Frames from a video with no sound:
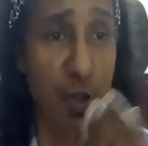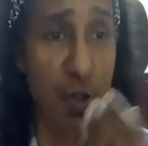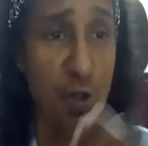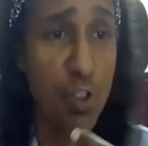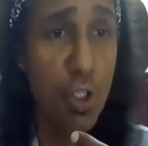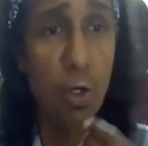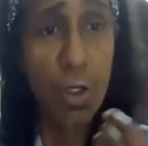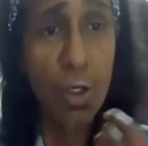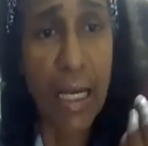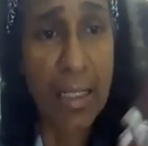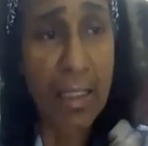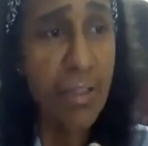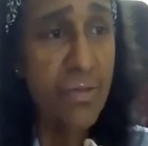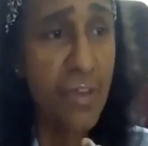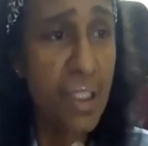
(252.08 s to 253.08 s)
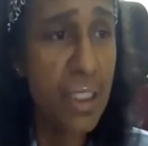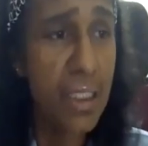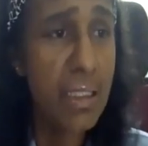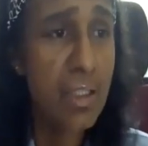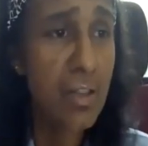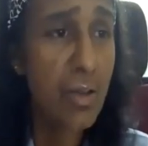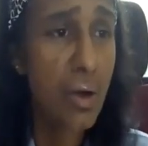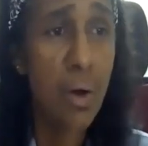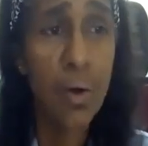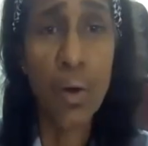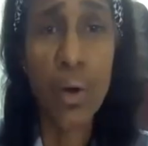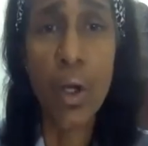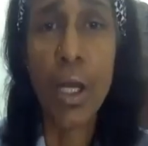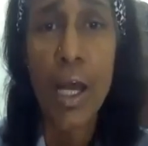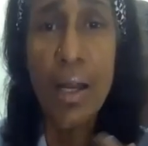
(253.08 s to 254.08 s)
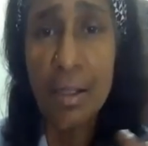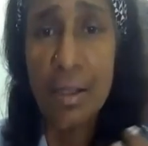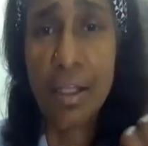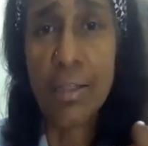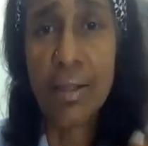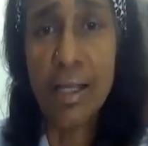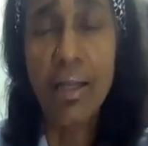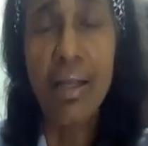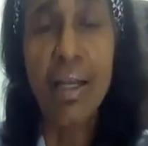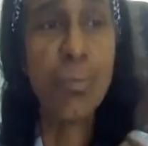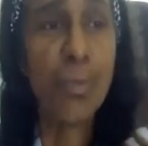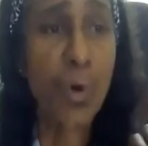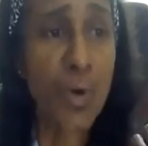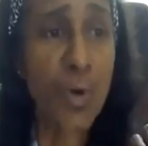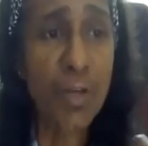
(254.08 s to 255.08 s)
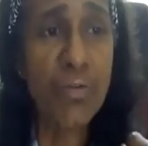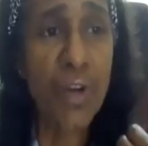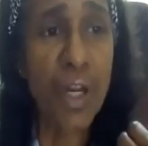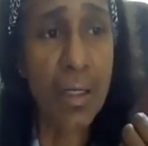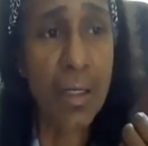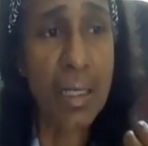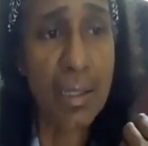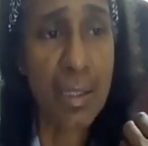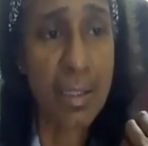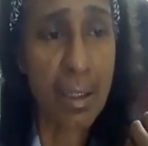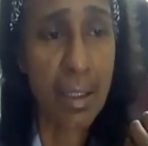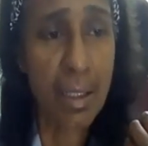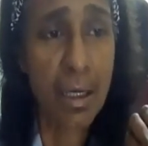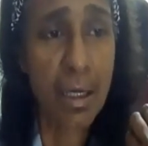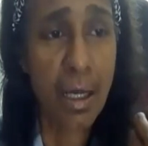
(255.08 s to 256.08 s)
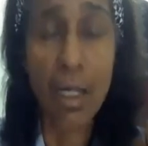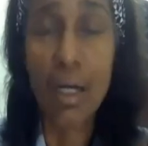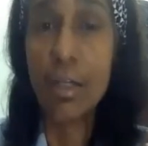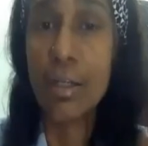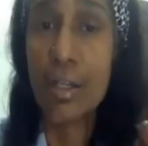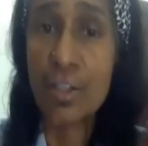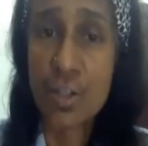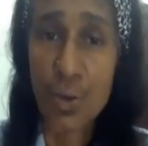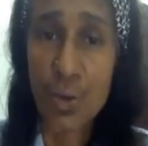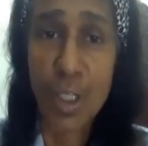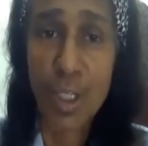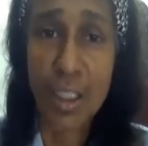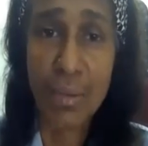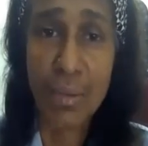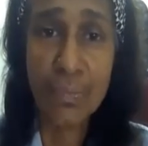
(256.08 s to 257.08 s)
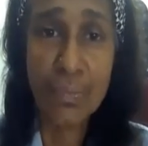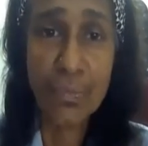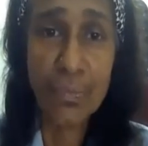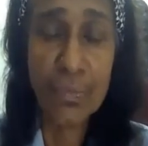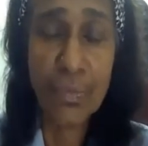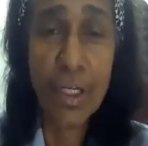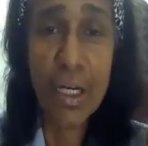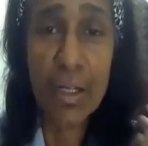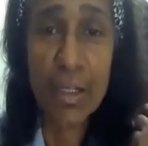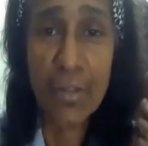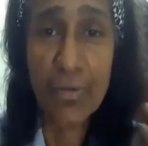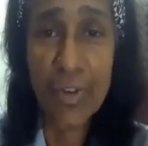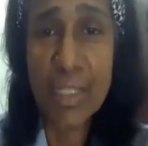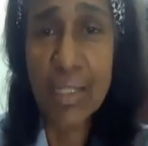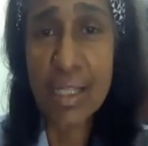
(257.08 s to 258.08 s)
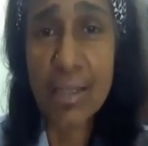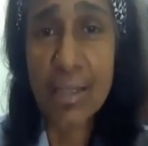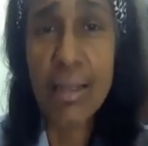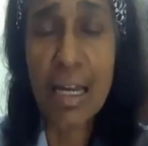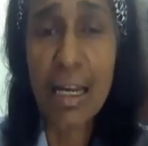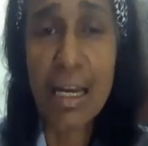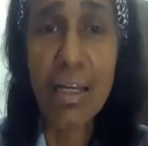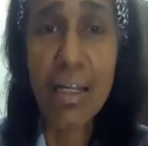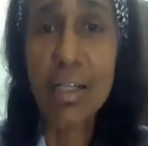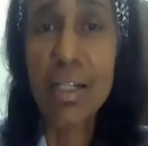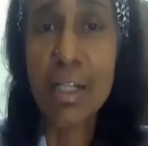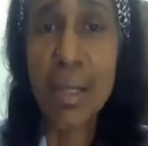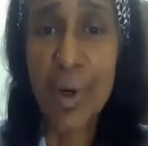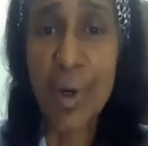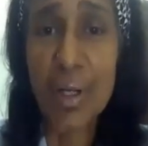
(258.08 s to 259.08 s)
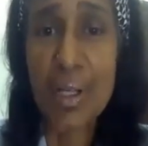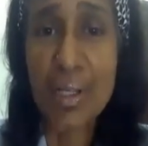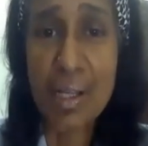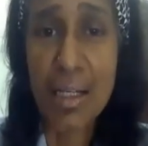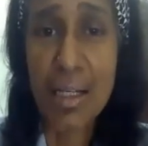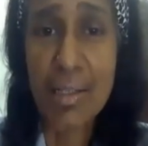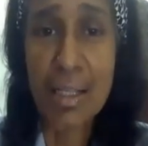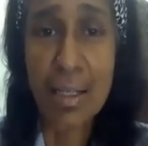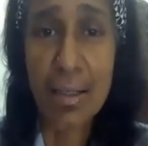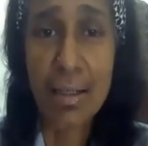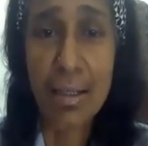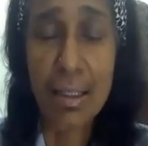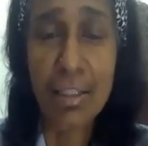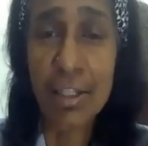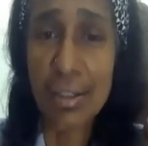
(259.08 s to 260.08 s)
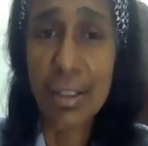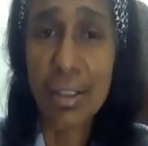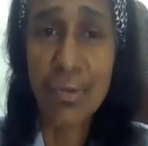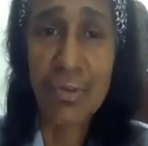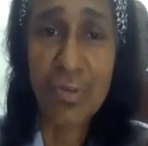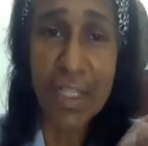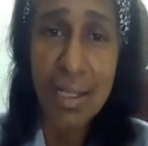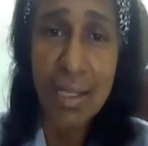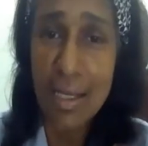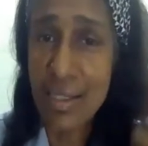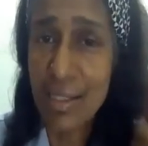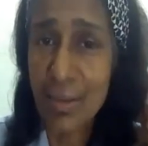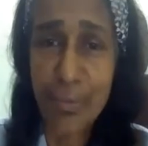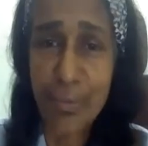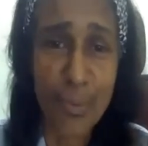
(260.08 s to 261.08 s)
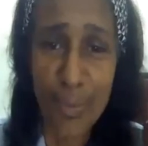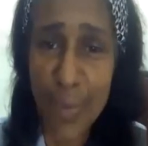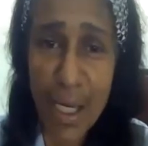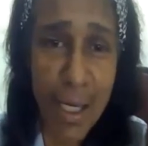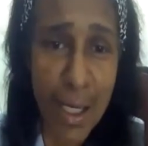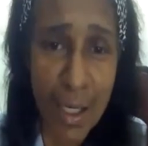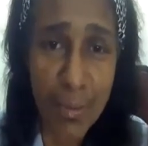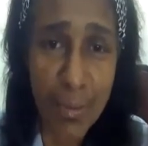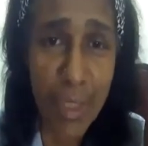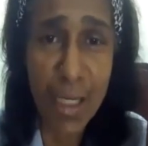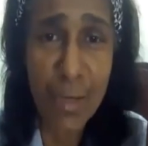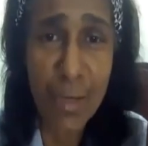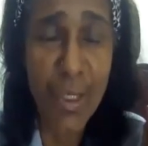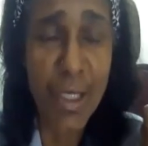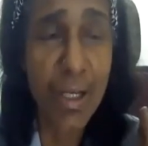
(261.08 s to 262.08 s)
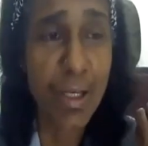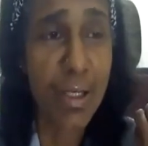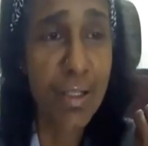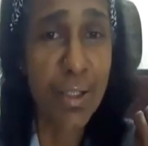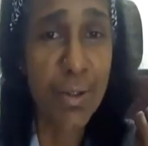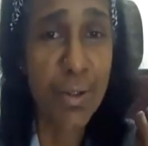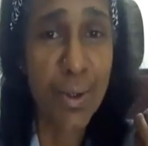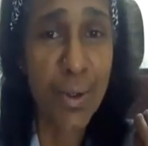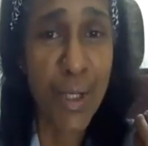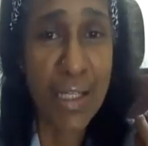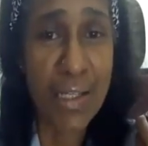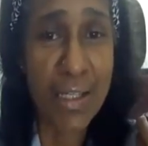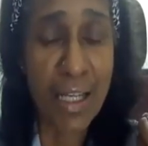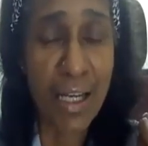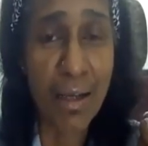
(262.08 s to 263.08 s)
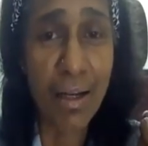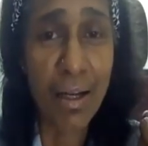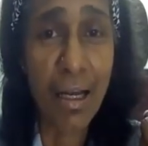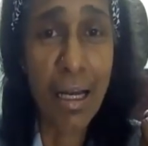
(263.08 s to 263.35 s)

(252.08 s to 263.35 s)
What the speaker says: tutorial activities or anything that can motivate these learners to learn. The first thing that I learned about dyslexic children with dyslexia many years ago is that